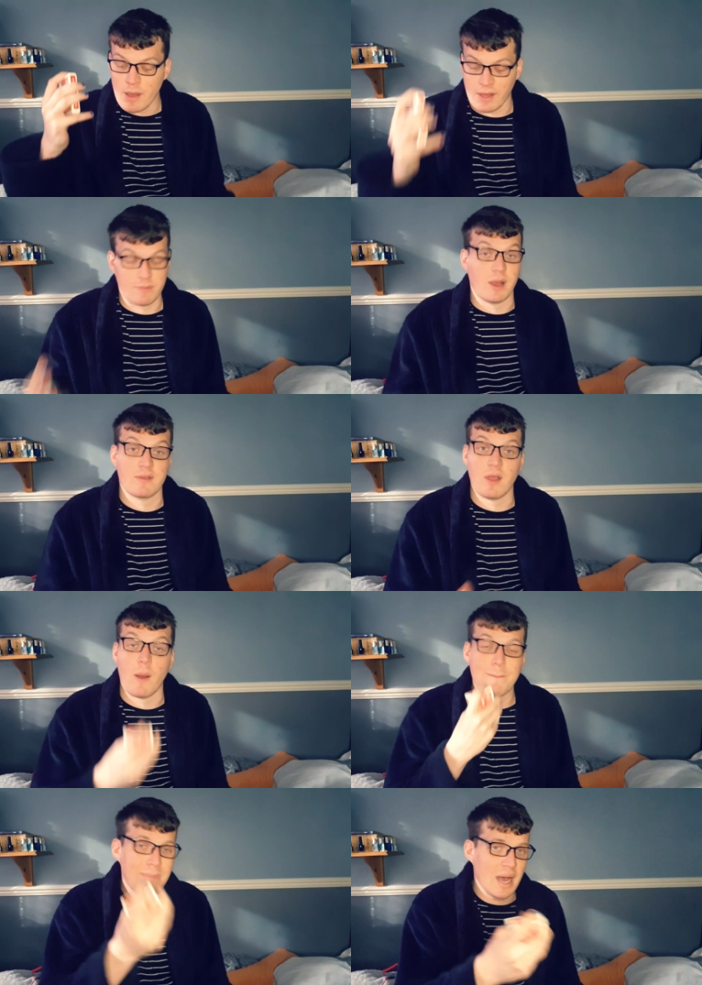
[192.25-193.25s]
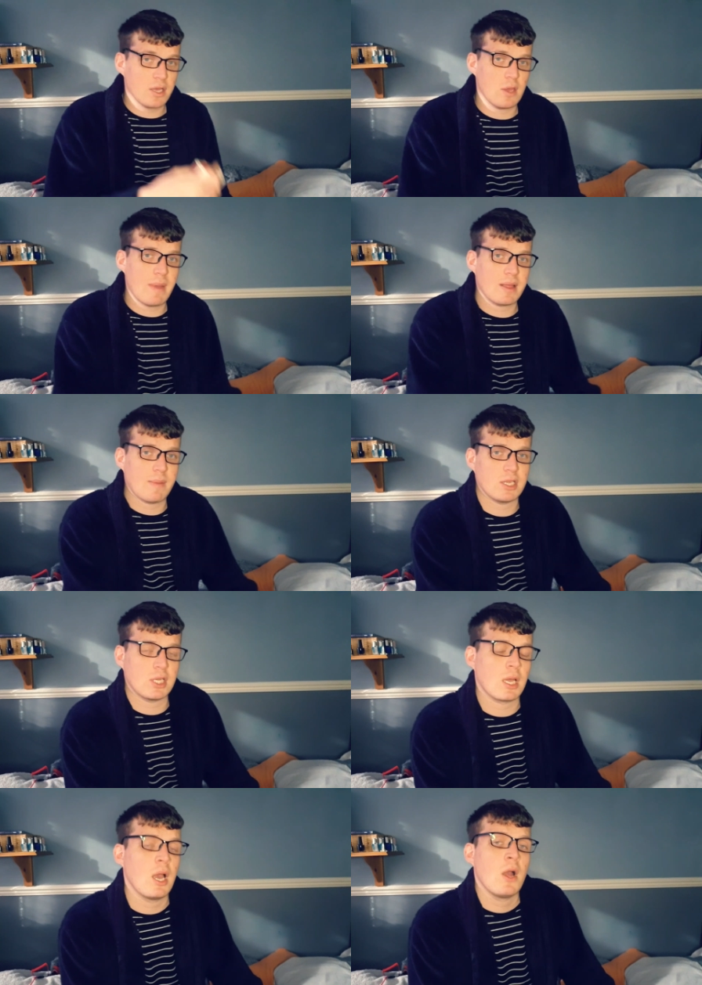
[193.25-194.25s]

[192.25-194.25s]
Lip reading: as my style. But you make the magic.